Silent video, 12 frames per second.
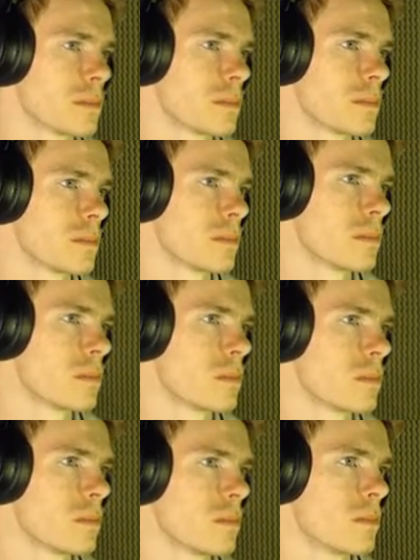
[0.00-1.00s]

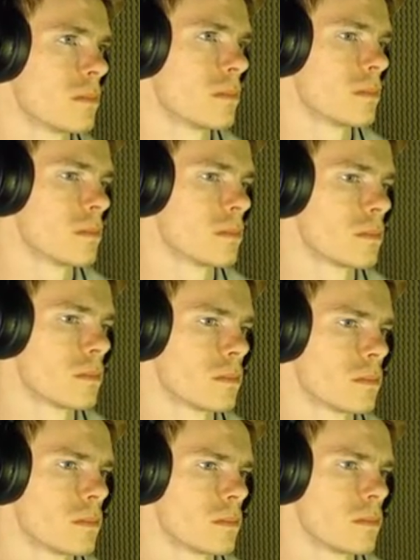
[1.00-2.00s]

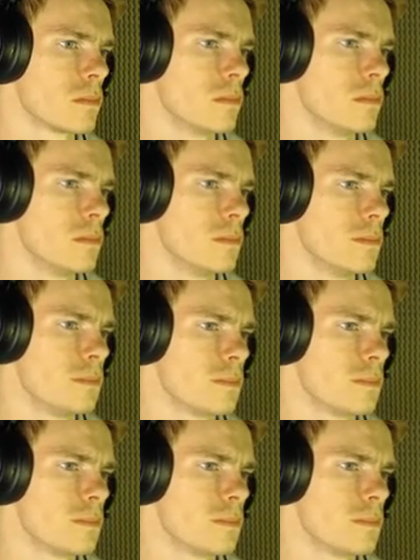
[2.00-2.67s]
(no one is talking)